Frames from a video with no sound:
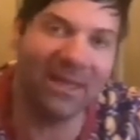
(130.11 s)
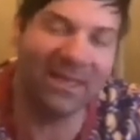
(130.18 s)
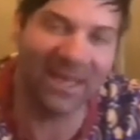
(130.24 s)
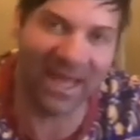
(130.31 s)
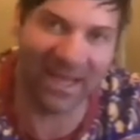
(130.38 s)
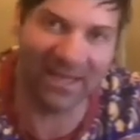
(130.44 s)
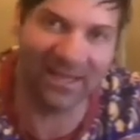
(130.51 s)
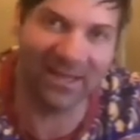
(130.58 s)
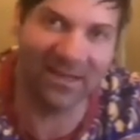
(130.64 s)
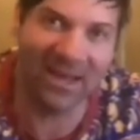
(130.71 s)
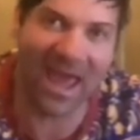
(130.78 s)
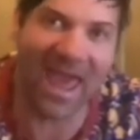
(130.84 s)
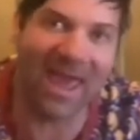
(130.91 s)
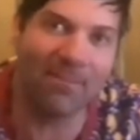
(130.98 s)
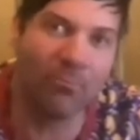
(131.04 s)

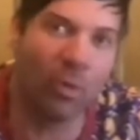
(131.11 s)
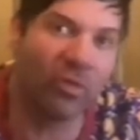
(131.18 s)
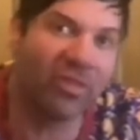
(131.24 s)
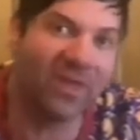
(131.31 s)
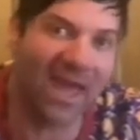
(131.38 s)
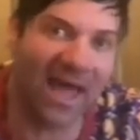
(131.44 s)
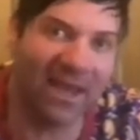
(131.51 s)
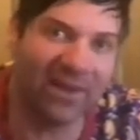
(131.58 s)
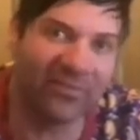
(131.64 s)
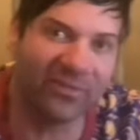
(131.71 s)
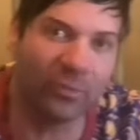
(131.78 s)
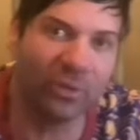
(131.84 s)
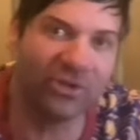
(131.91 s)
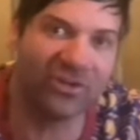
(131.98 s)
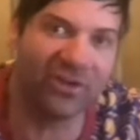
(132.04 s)
needed hemodialysis,
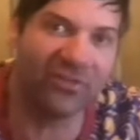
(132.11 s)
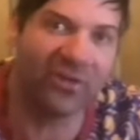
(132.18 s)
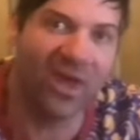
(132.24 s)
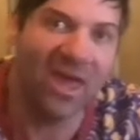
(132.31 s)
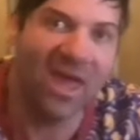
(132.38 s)
which is